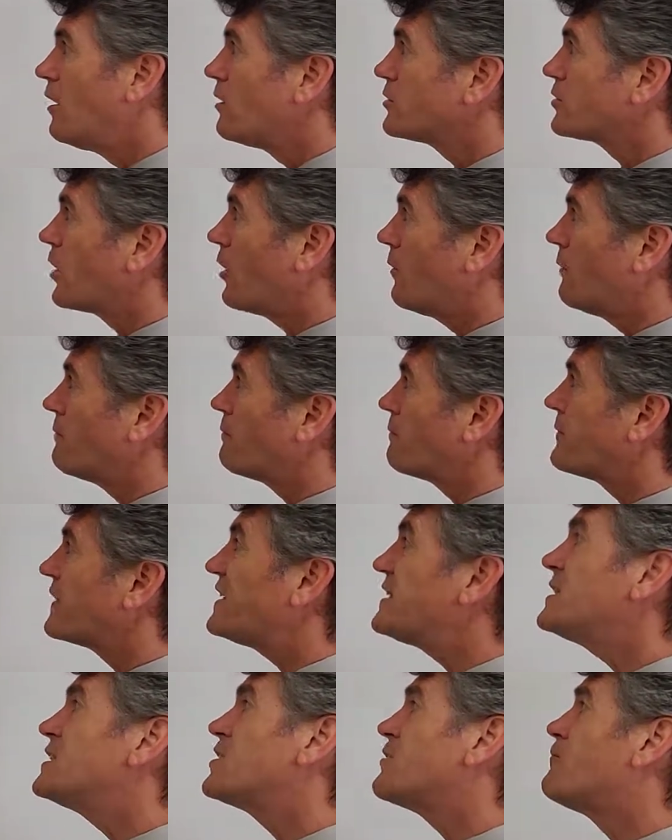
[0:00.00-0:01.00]
So
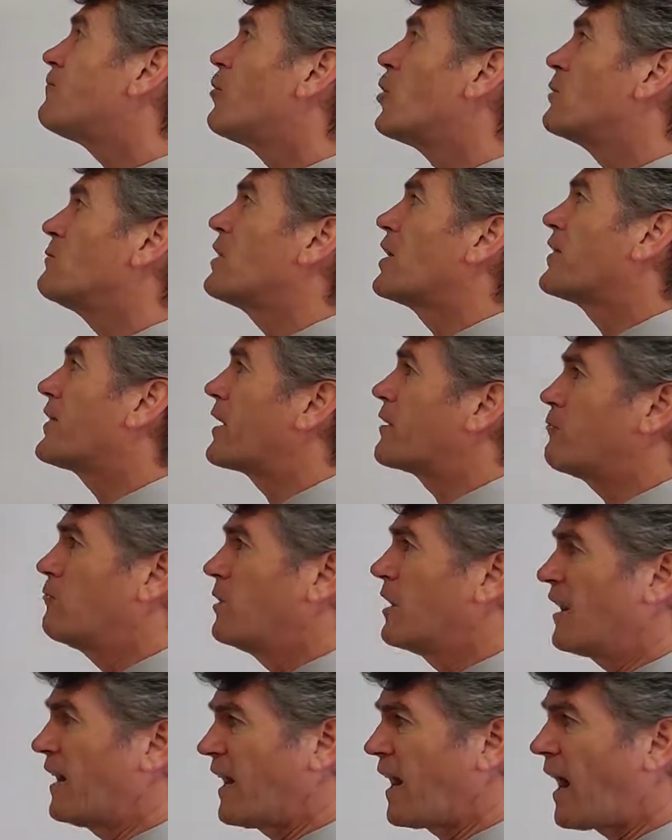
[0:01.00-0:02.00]
this is a formula that
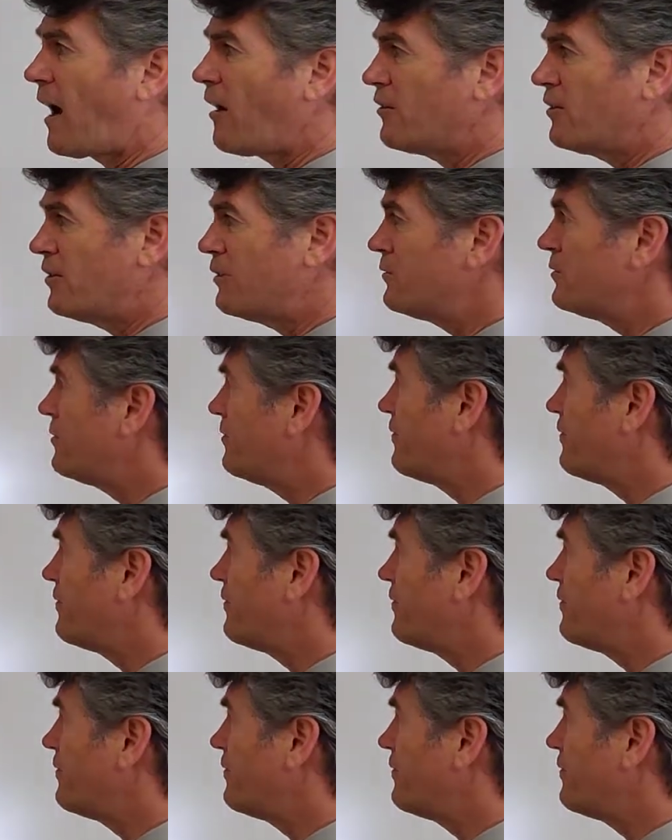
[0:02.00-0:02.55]
will allow you to